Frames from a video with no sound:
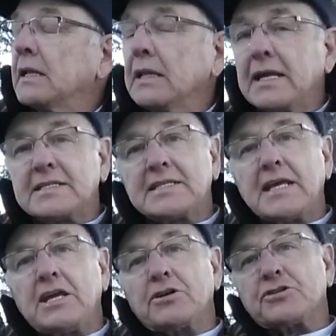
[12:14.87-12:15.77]
Let's
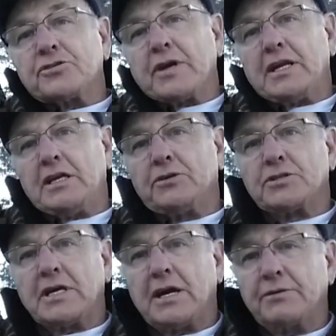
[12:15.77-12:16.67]
say your tranny
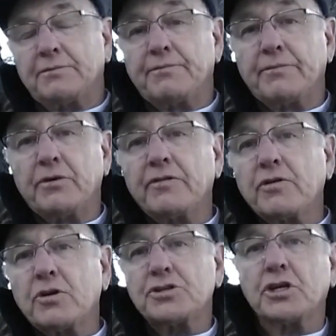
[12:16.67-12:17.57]
goes out. Well, of
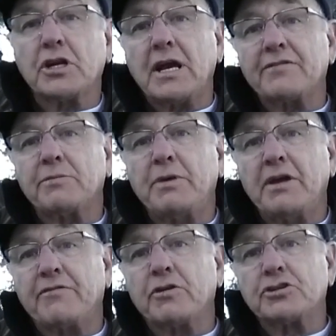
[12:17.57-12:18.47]
course you're going to have to
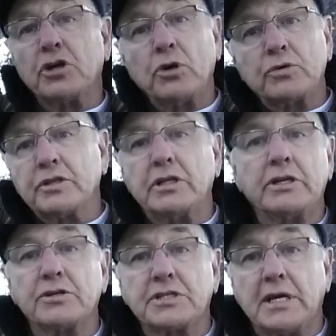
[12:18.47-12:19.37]
pay for a tow to the
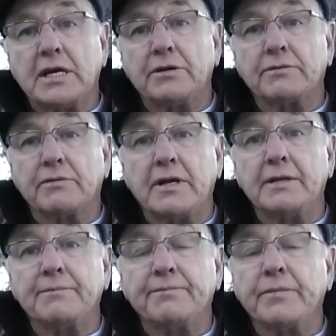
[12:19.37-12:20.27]
nearest town,
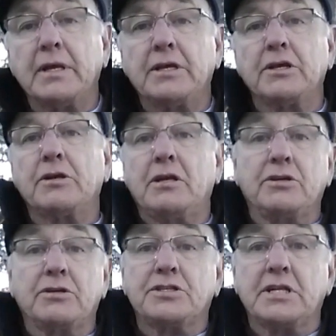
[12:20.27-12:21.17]
right?
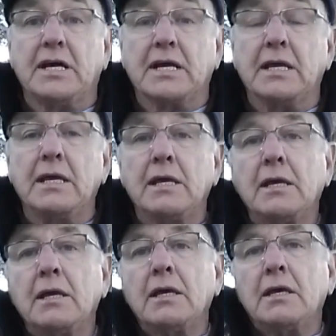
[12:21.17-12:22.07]
You're stuck.
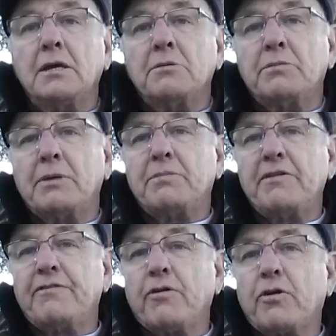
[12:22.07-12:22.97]
But
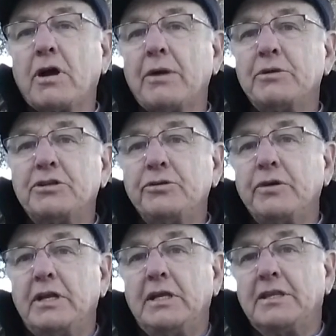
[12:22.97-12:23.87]
before I would do
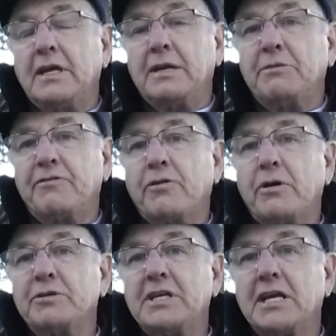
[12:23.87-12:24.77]
anything, before
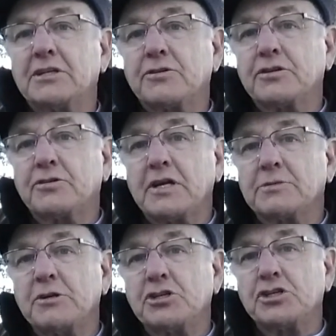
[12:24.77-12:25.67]
I would take it to a
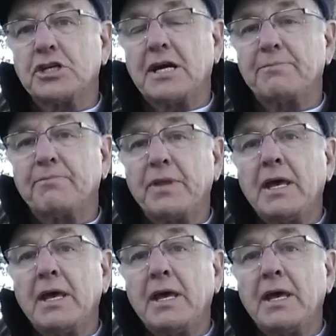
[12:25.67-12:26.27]
transmission shop,